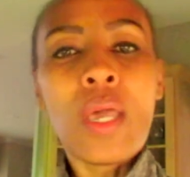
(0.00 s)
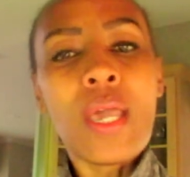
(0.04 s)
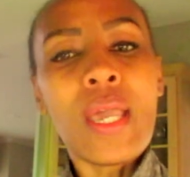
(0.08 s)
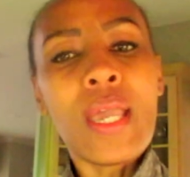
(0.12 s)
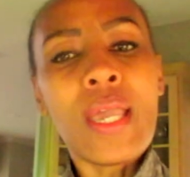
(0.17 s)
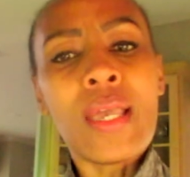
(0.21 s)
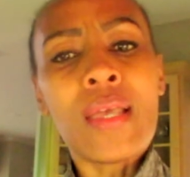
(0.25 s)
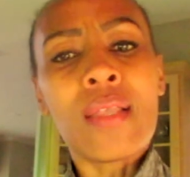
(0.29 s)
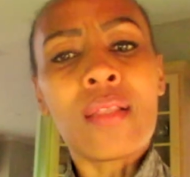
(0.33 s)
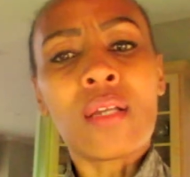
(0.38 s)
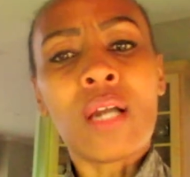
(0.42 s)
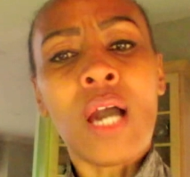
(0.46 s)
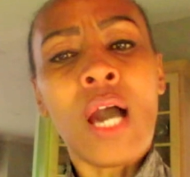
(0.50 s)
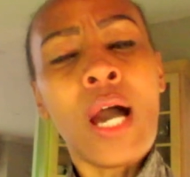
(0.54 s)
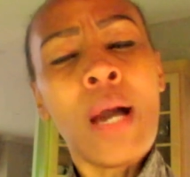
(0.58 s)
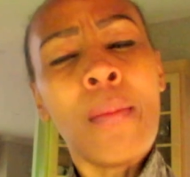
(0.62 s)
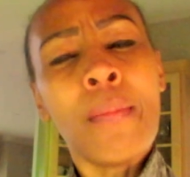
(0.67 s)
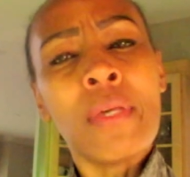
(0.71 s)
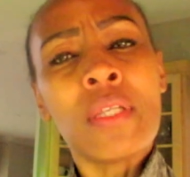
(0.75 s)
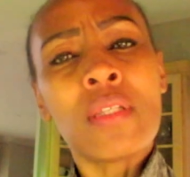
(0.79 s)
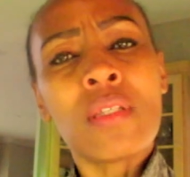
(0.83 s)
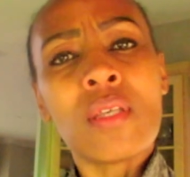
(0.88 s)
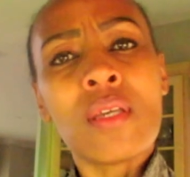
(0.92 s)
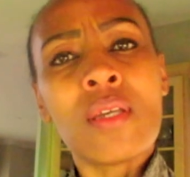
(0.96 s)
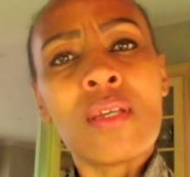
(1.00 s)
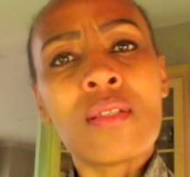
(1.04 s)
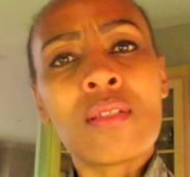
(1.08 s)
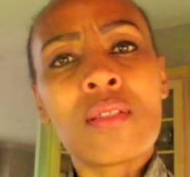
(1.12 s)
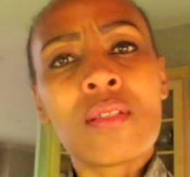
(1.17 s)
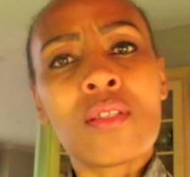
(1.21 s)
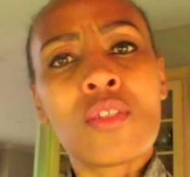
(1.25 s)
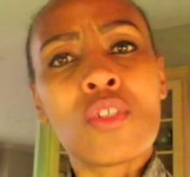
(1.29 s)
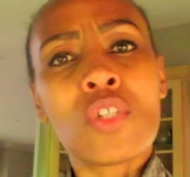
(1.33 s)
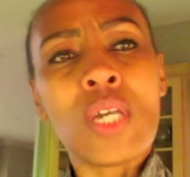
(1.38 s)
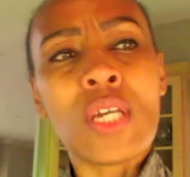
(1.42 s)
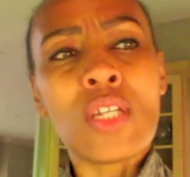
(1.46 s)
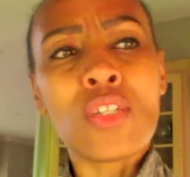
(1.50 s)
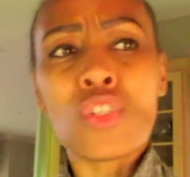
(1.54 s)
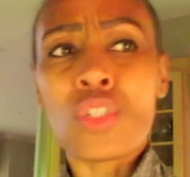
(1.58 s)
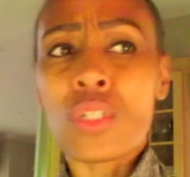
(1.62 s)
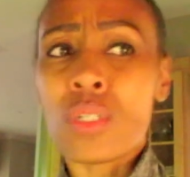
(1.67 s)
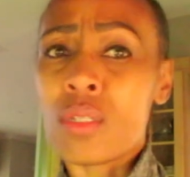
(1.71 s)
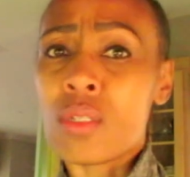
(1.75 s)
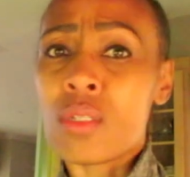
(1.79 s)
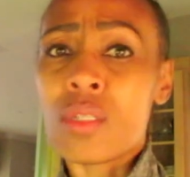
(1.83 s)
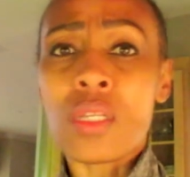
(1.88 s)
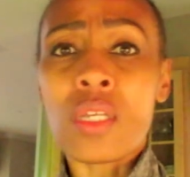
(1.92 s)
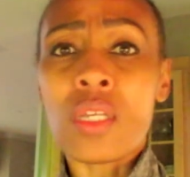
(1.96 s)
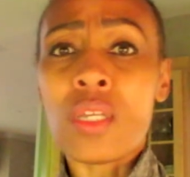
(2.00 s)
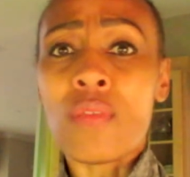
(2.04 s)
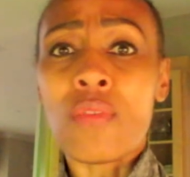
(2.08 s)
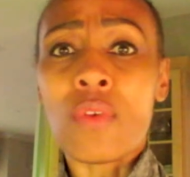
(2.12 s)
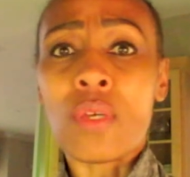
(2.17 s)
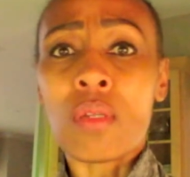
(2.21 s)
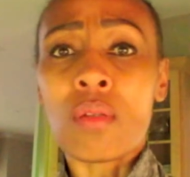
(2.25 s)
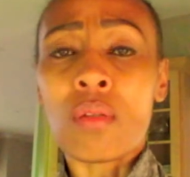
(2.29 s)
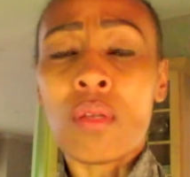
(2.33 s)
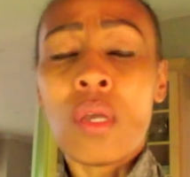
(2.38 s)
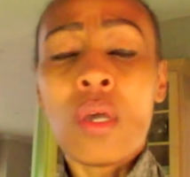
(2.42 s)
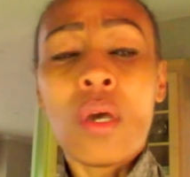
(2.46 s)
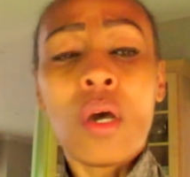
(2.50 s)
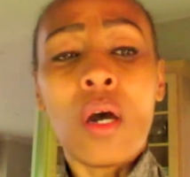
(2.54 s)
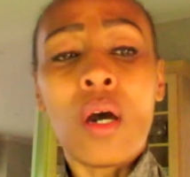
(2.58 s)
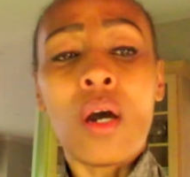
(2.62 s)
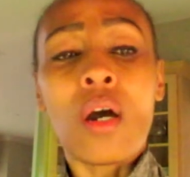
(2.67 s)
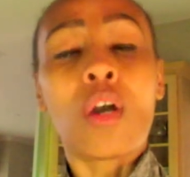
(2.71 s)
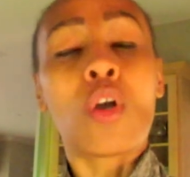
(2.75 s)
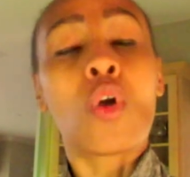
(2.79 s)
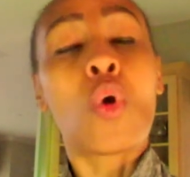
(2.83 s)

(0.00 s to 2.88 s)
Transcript: And comments and suggestions, even uh,